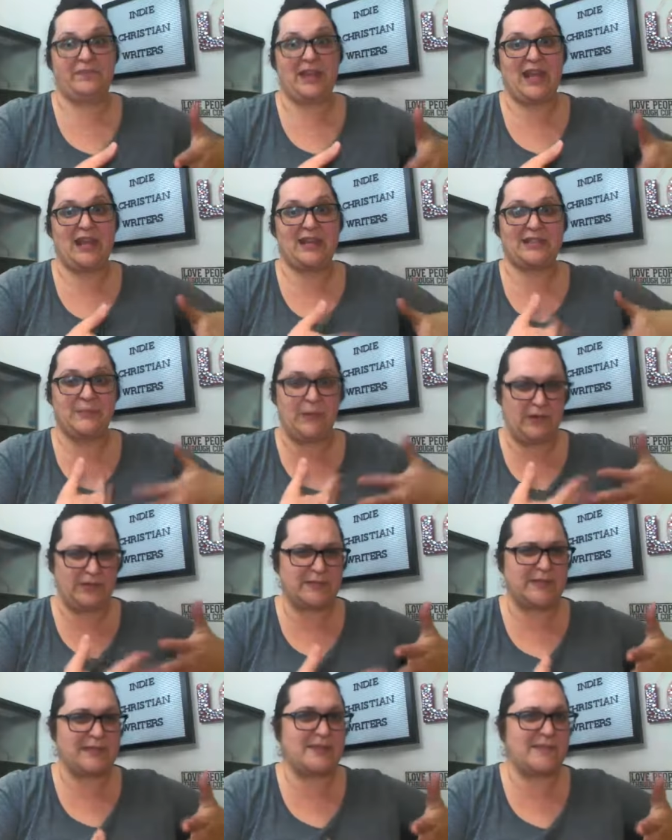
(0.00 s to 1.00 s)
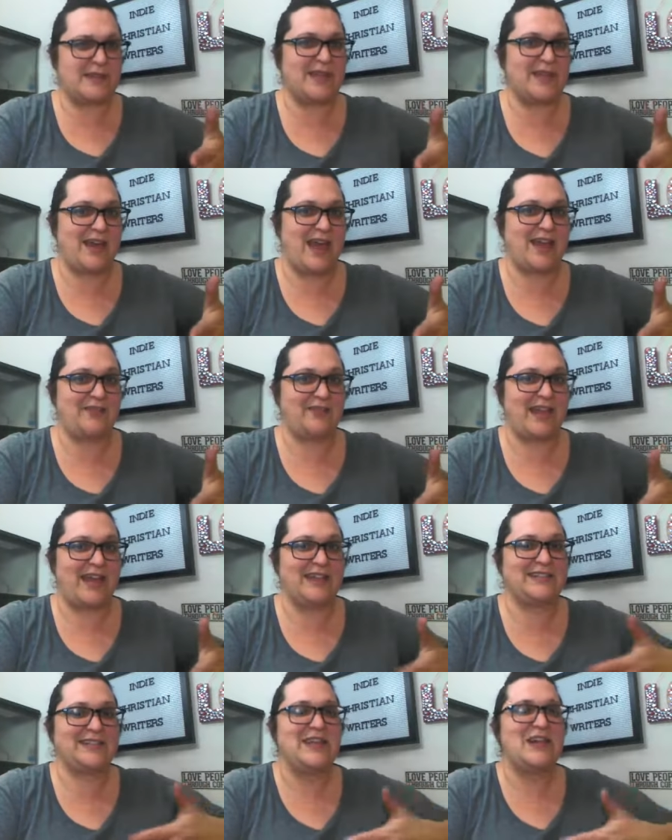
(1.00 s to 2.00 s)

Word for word: And it's supposed to be something he kind of likes.